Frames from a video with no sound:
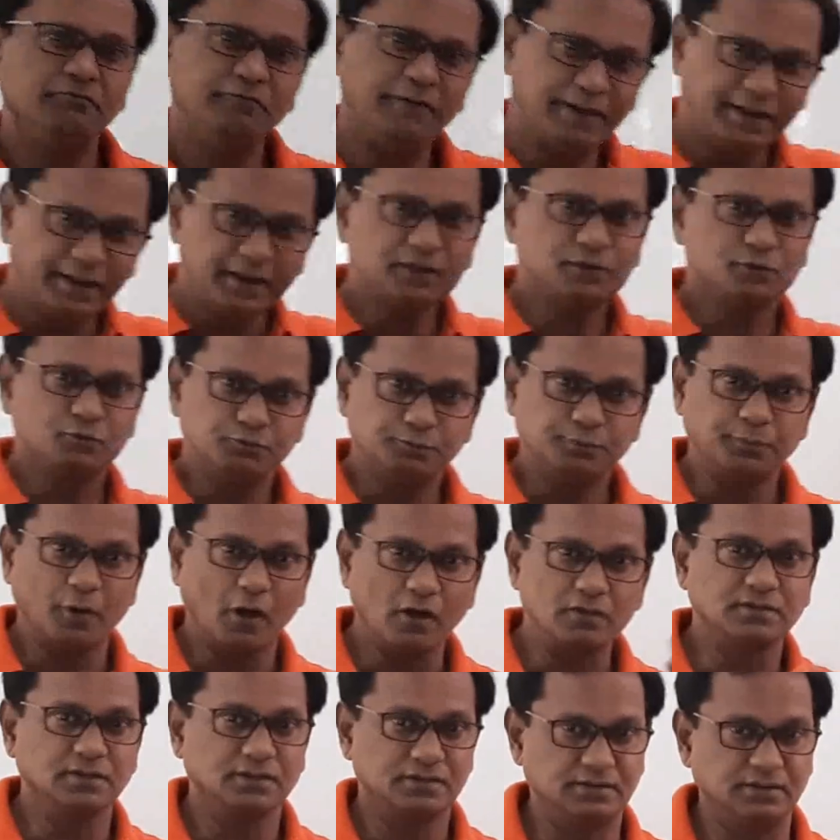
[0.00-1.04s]
various
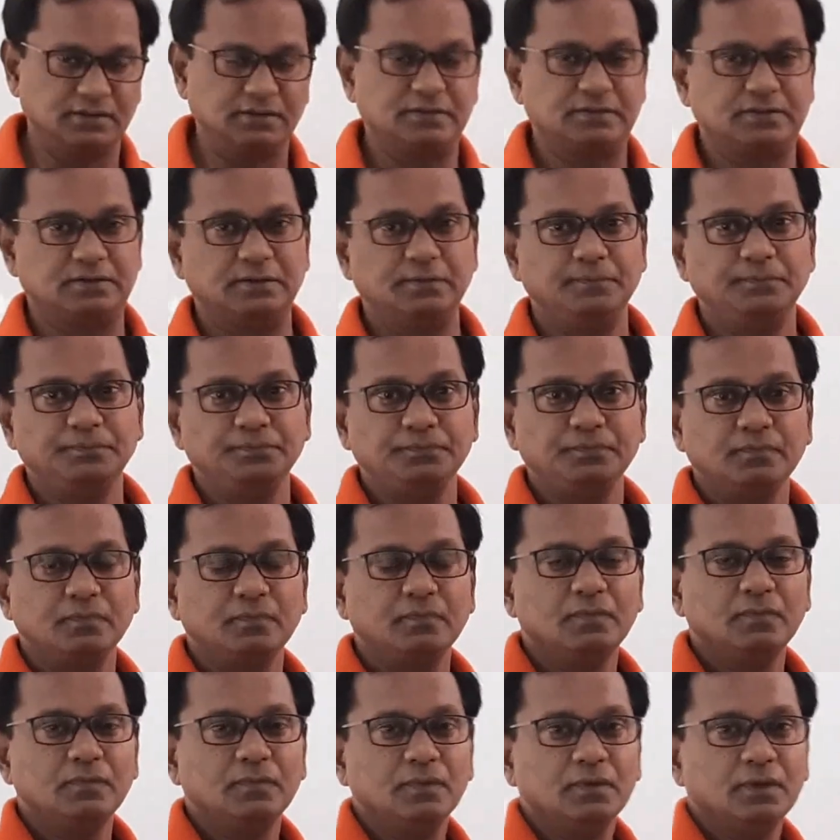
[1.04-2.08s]
processes.
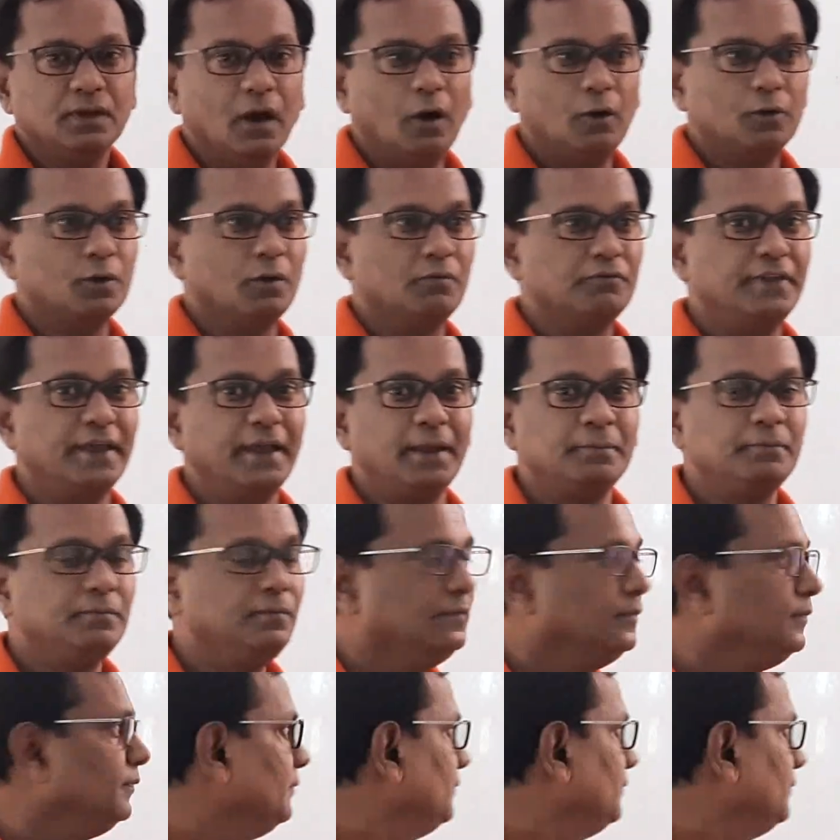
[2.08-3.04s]
Out of them,